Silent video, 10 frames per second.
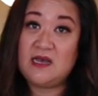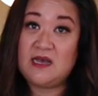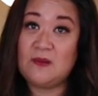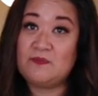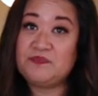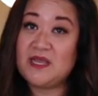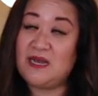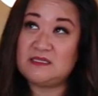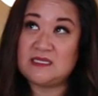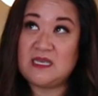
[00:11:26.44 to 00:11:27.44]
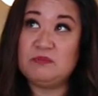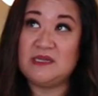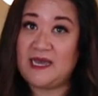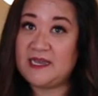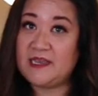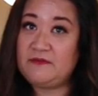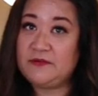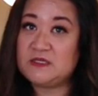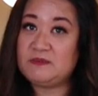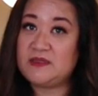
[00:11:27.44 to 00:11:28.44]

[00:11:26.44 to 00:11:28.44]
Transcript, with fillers: I was thinking black at first,